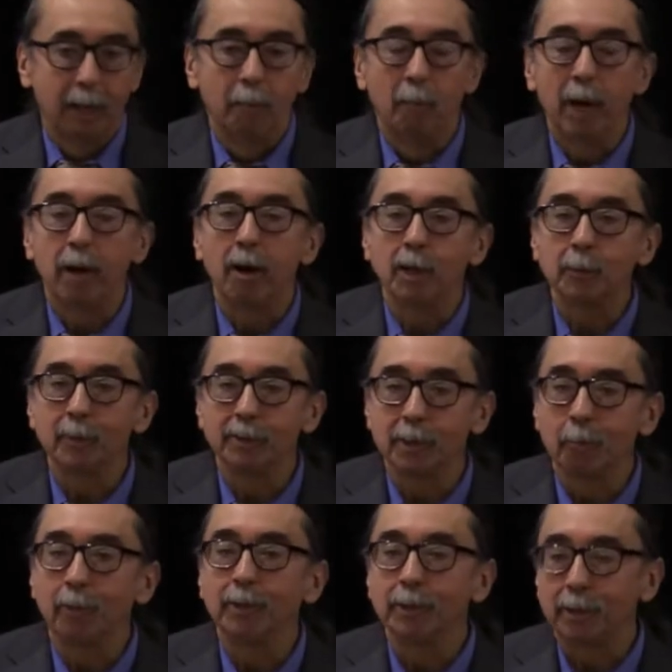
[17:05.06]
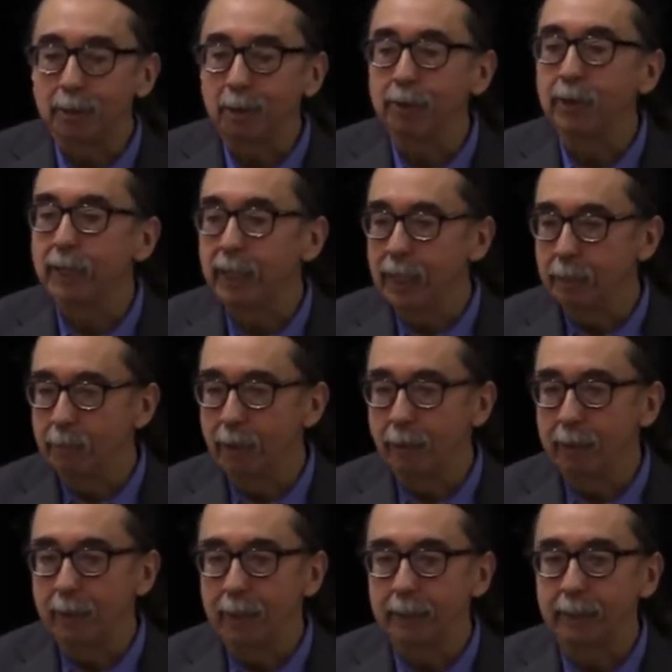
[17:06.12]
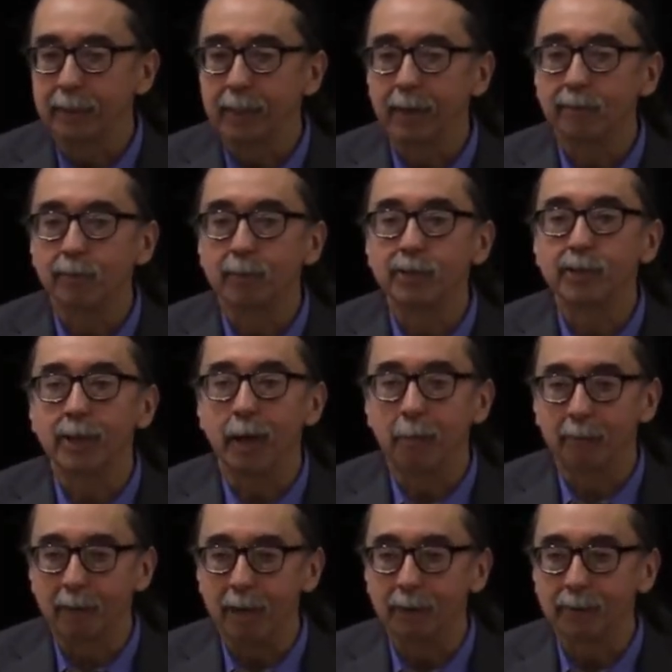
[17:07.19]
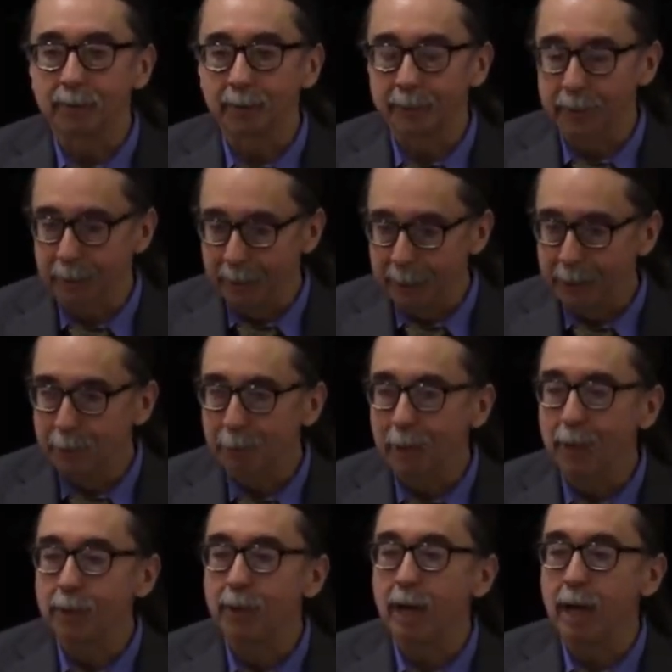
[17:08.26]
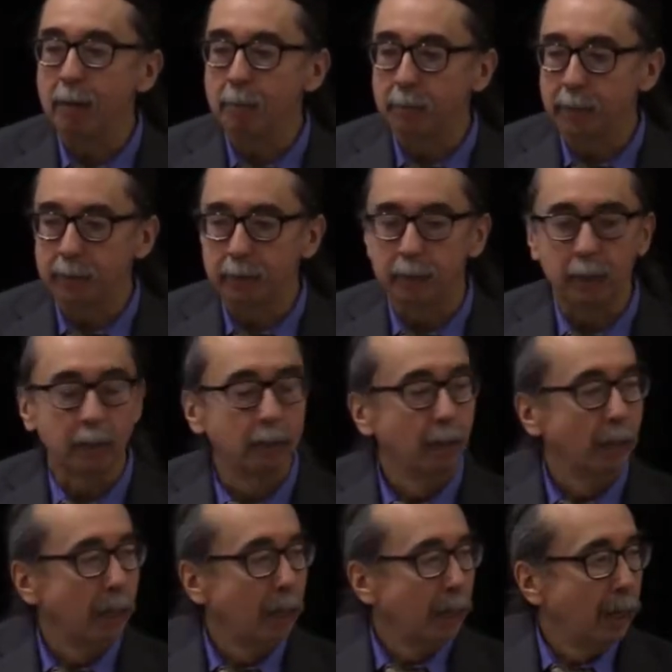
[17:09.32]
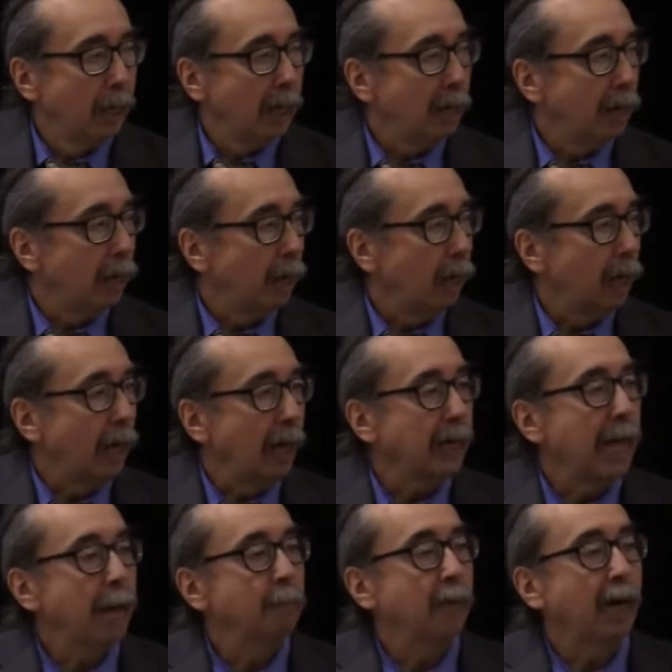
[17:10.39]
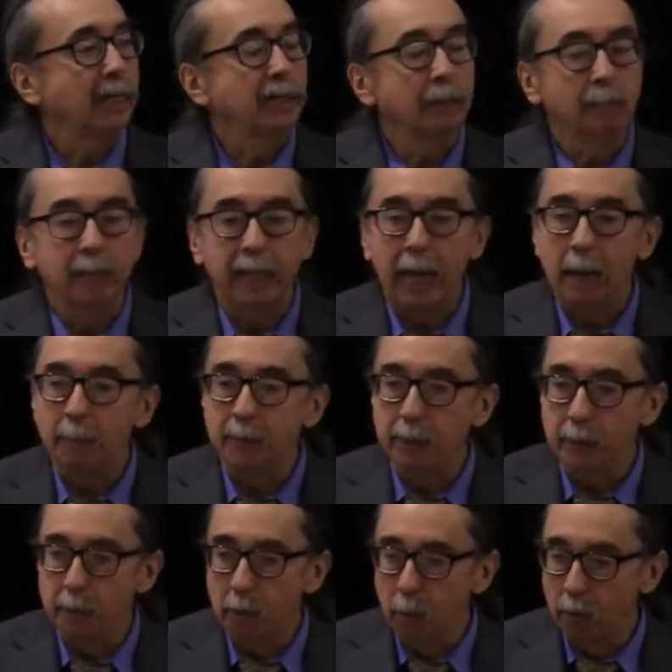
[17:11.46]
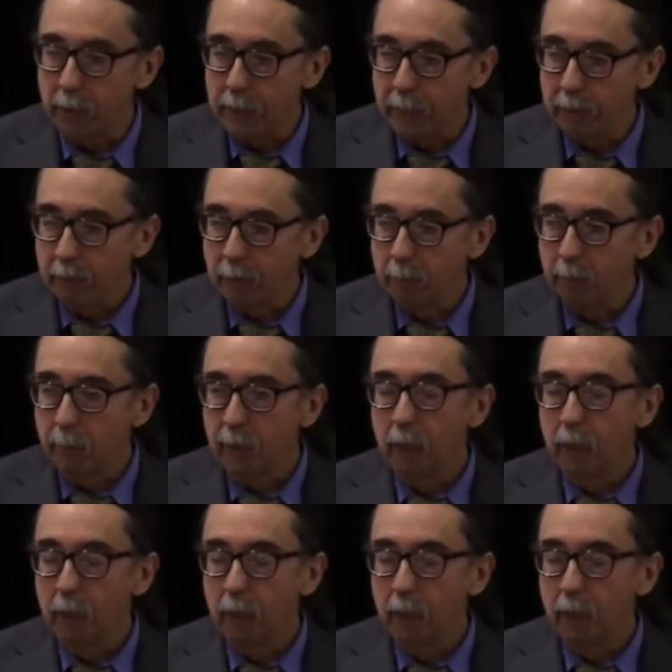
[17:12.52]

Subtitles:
my husband's the one that you're thinking about, there from the Stomp Grounds. I said, that's what I thought, but I simply happen to know that.